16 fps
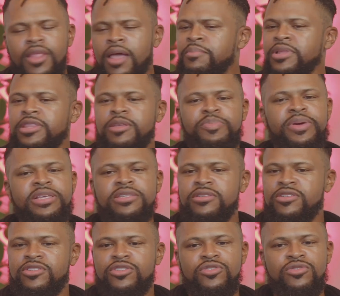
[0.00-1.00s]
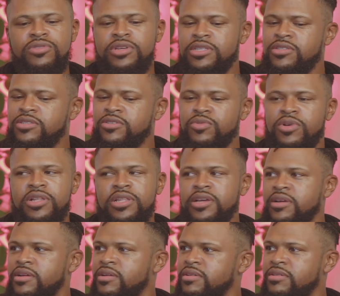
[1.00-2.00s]
But the pieces are too
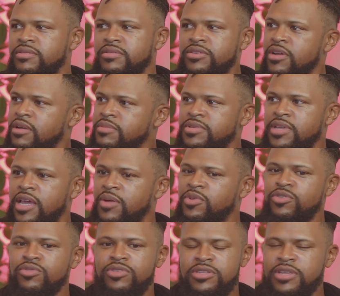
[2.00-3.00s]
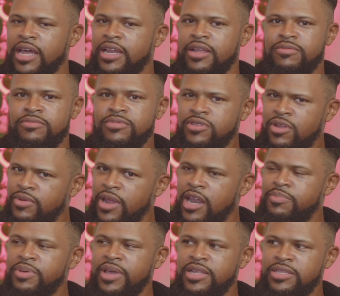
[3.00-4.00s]
clear. You know what I'm saying? When you just kind of slow down
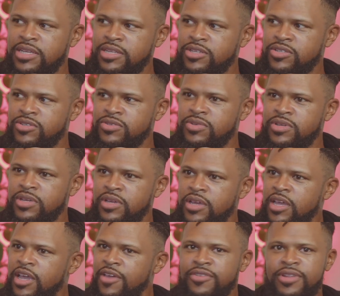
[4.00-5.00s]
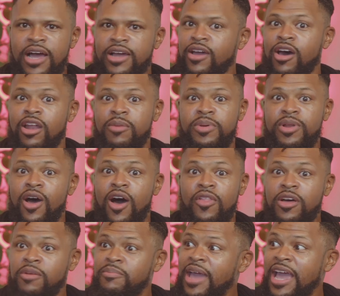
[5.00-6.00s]
and pay attention to it, if you're not caught up in all
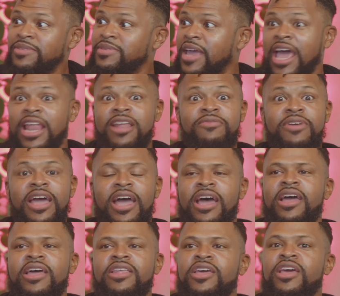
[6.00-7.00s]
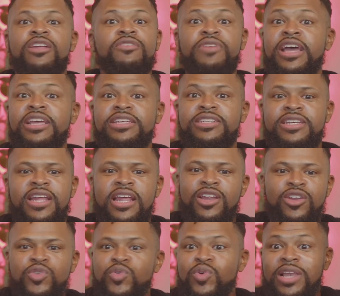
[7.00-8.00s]
the amazing and the innovation and
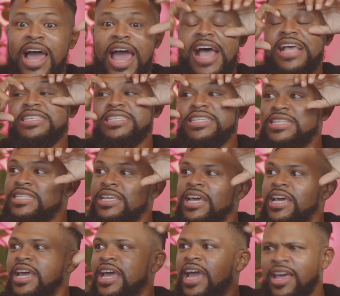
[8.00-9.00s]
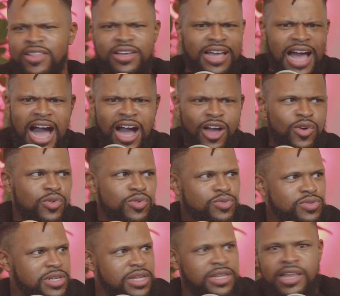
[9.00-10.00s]
the new glasses and the
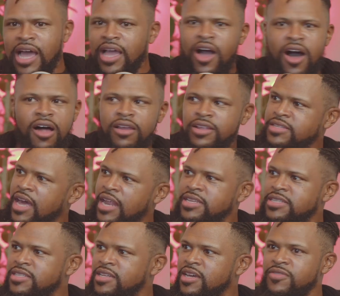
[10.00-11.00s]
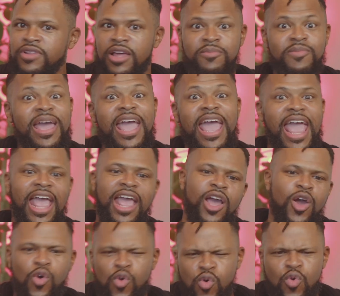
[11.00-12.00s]
goggles and like all this kind of stuff, like man,
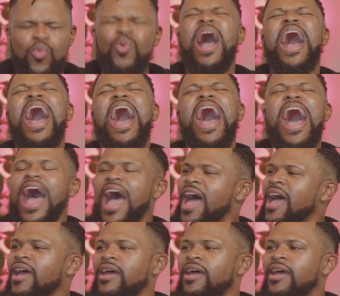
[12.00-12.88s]
ooh, ah.